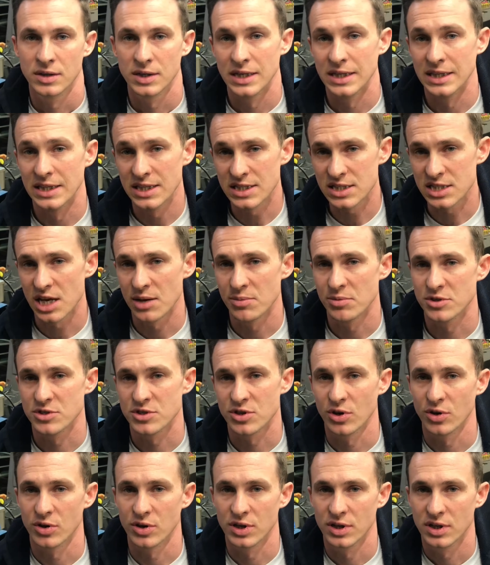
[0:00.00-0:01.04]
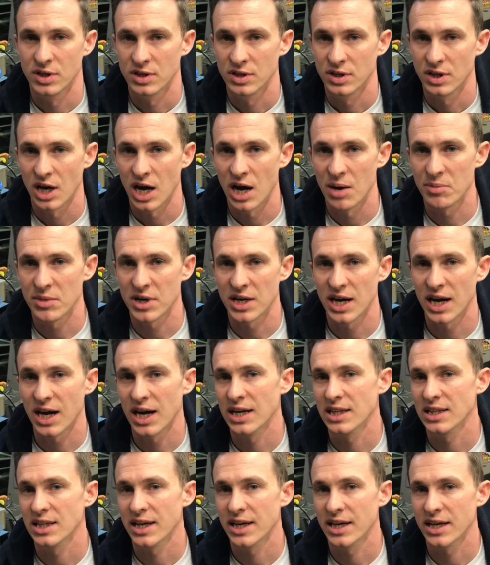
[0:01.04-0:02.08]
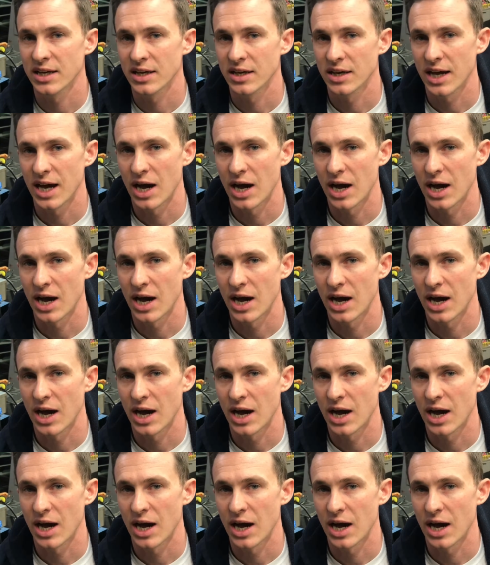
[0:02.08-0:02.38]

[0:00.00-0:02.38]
In this episode, I'm going to highlight